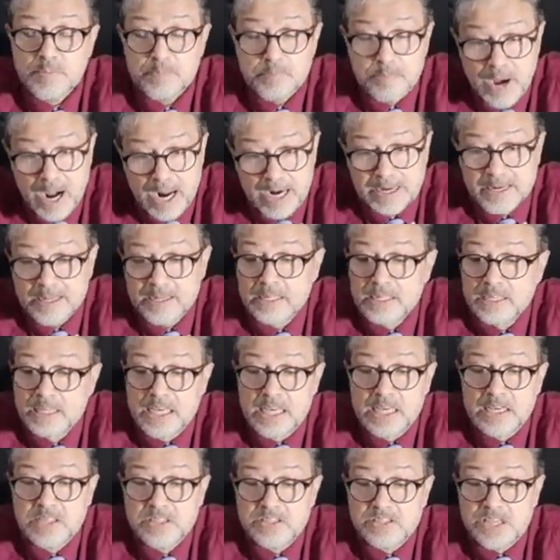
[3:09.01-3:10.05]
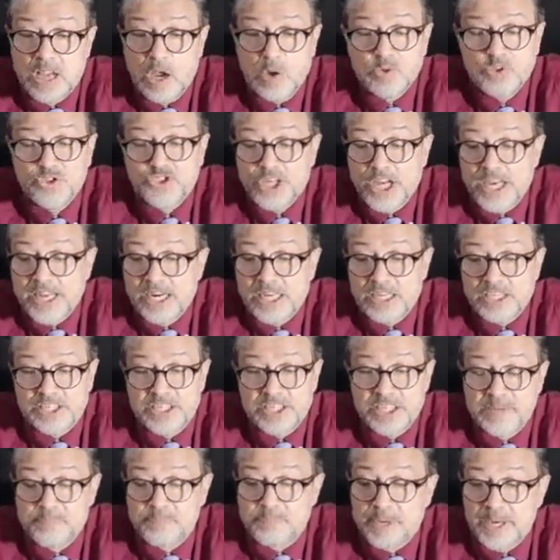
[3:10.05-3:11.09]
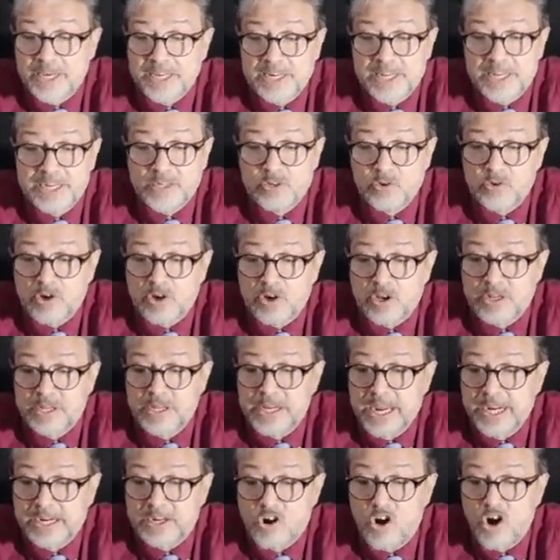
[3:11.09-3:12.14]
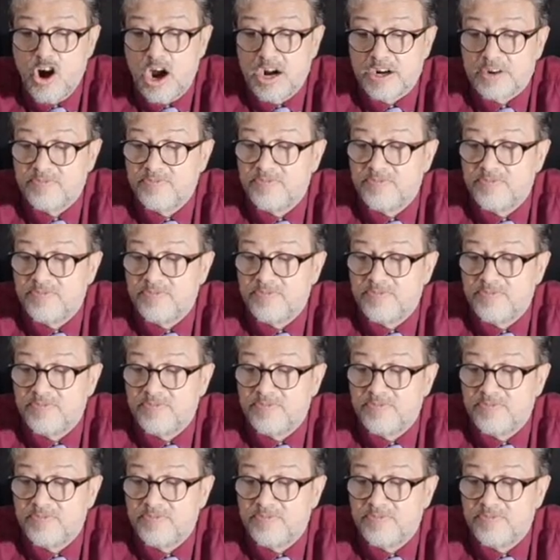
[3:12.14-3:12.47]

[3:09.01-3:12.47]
But South China Sea beginning to get hot.